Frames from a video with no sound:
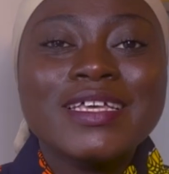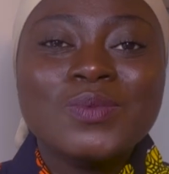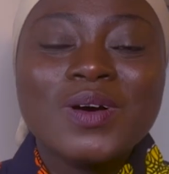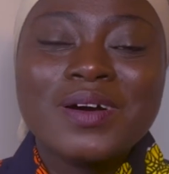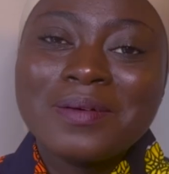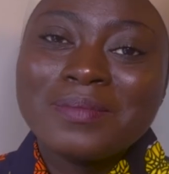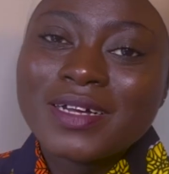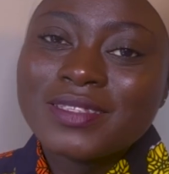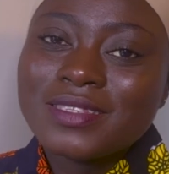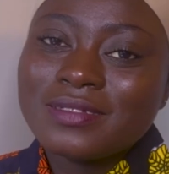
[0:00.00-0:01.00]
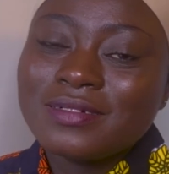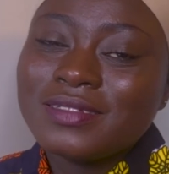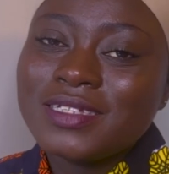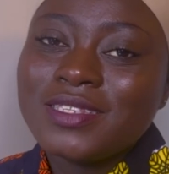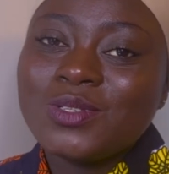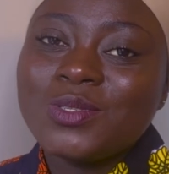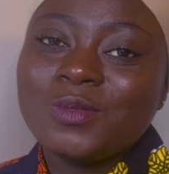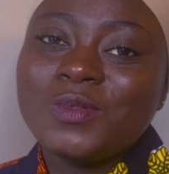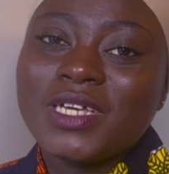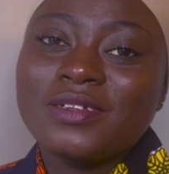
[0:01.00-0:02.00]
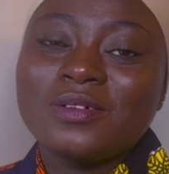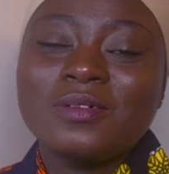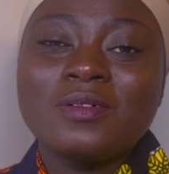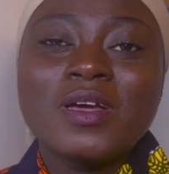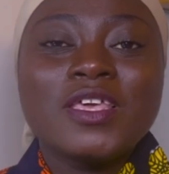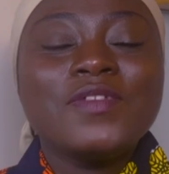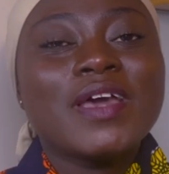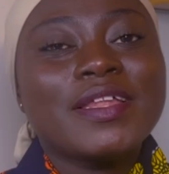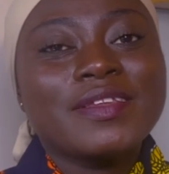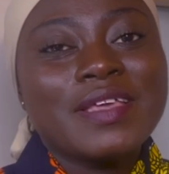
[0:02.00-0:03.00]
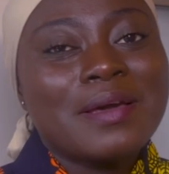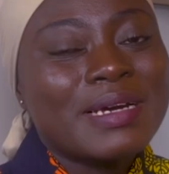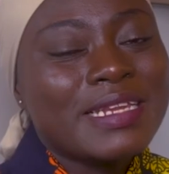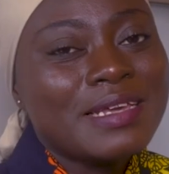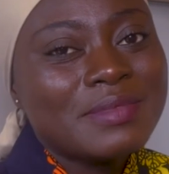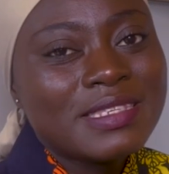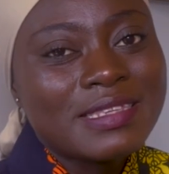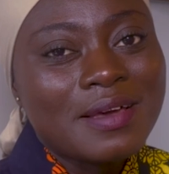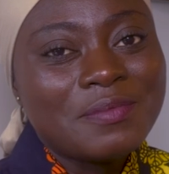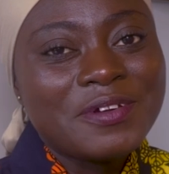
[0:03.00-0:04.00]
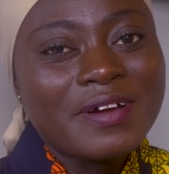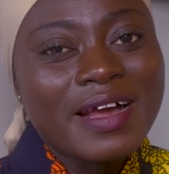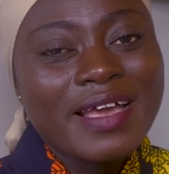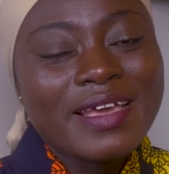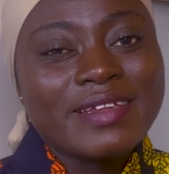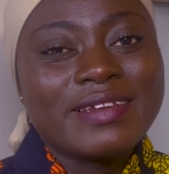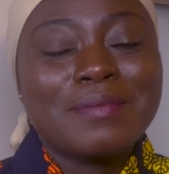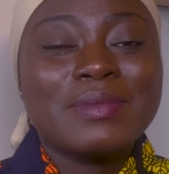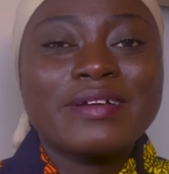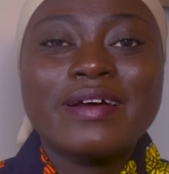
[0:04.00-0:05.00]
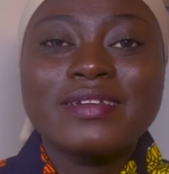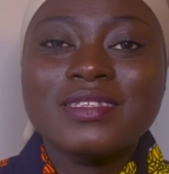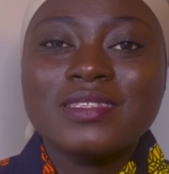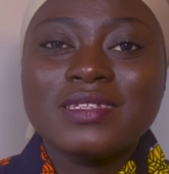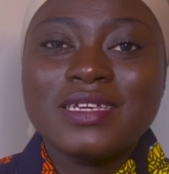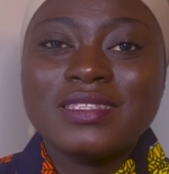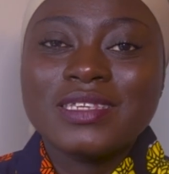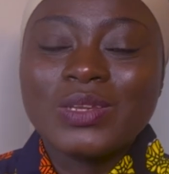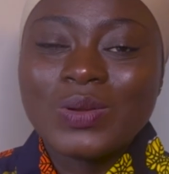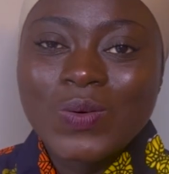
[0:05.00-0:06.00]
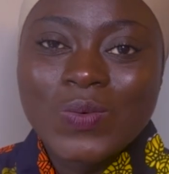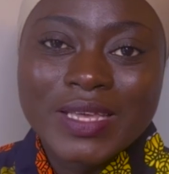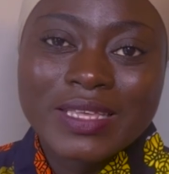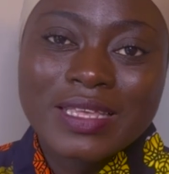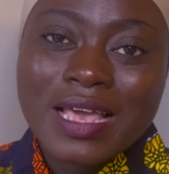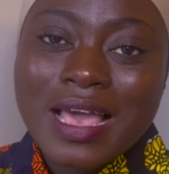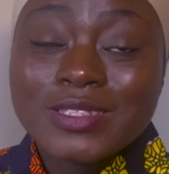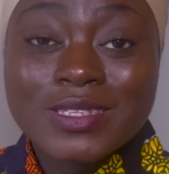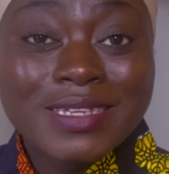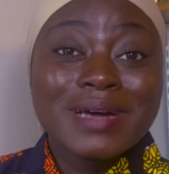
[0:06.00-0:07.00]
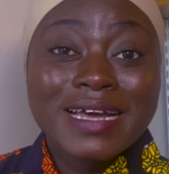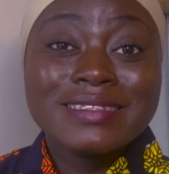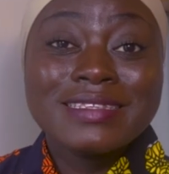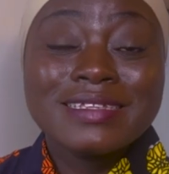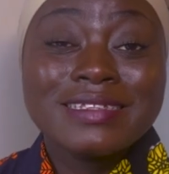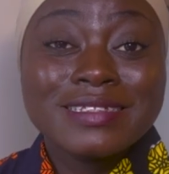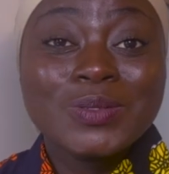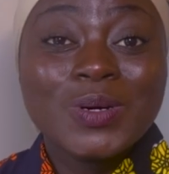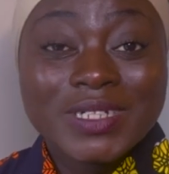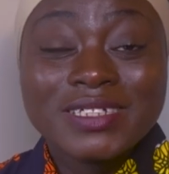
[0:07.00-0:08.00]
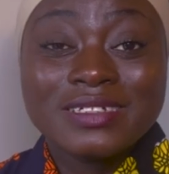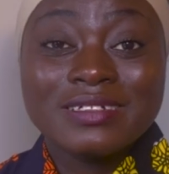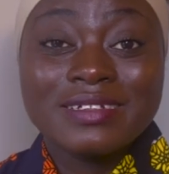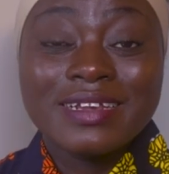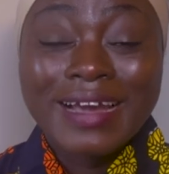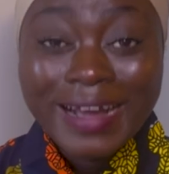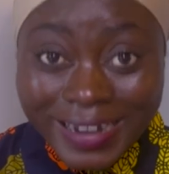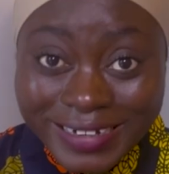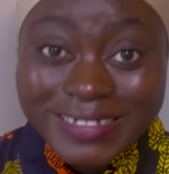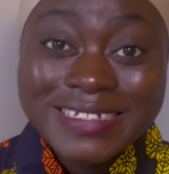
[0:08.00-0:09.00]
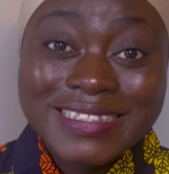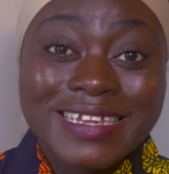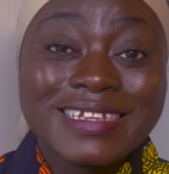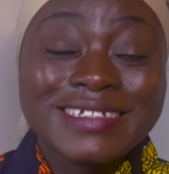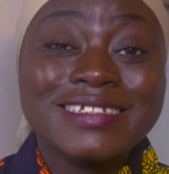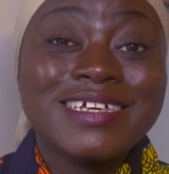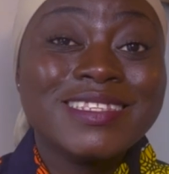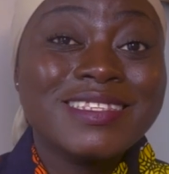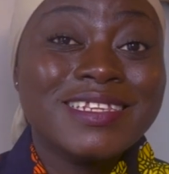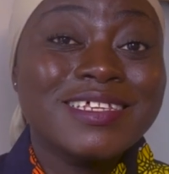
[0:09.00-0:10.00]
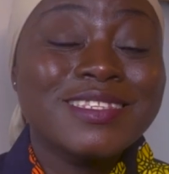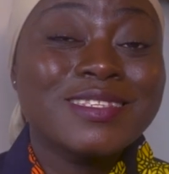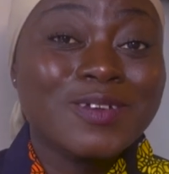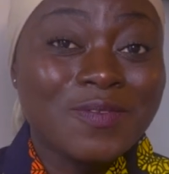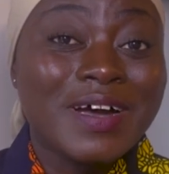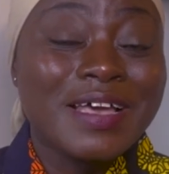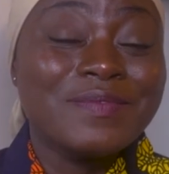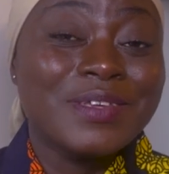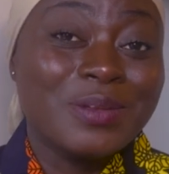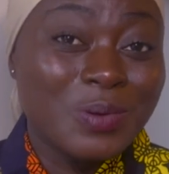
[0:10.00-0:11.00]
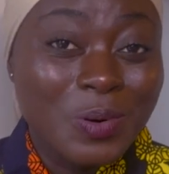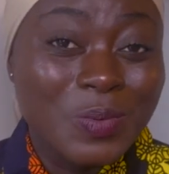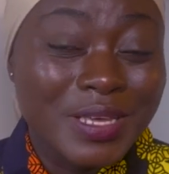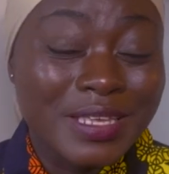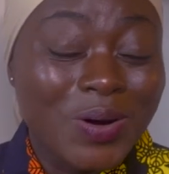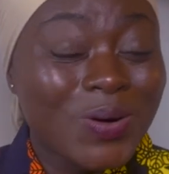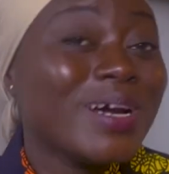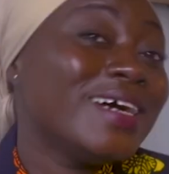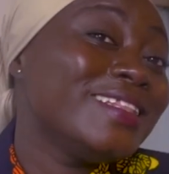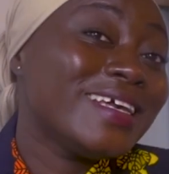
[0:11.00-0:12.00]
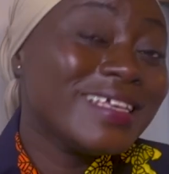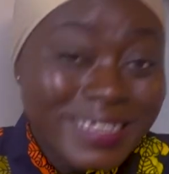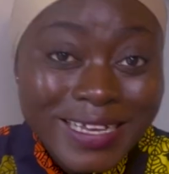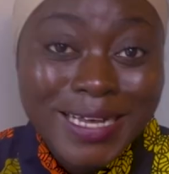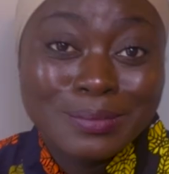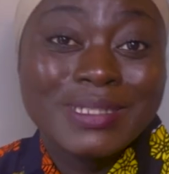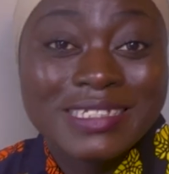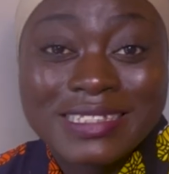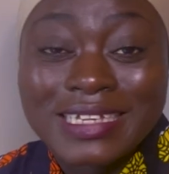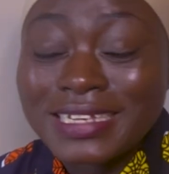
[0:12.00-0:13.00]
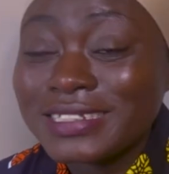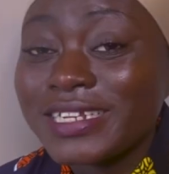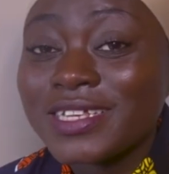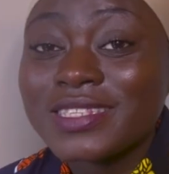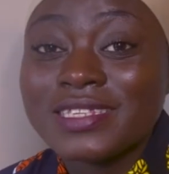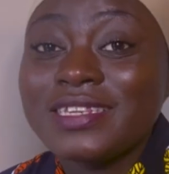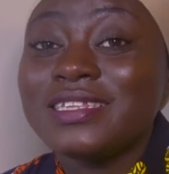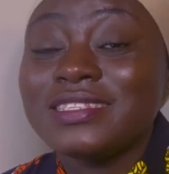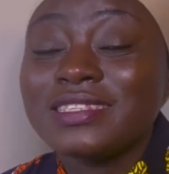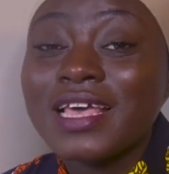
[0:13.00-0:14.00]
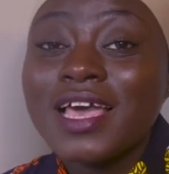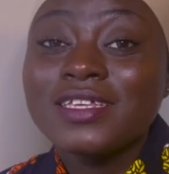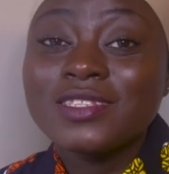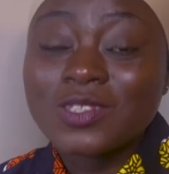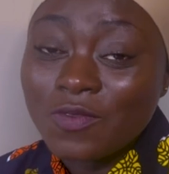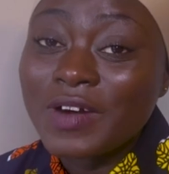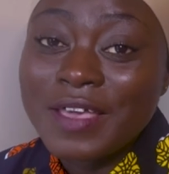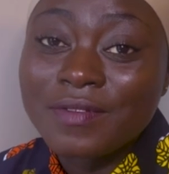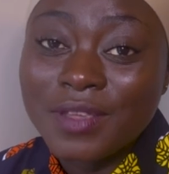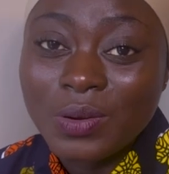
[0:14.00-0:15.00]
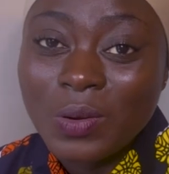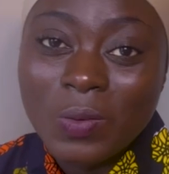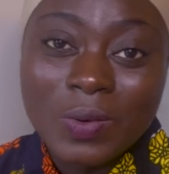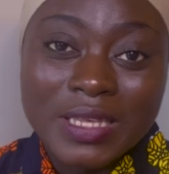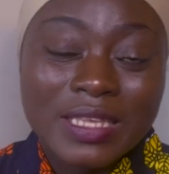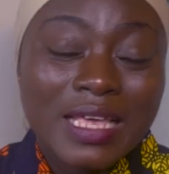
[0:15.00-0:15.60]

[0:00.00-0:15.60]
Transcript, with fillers: welcome back to this YouTube channel. If you are new here, my name is Samira and I'm a graduate student in Norway. Today I'm asking this question: can international students survive in Norway, or can the incoming international students survive in Norway?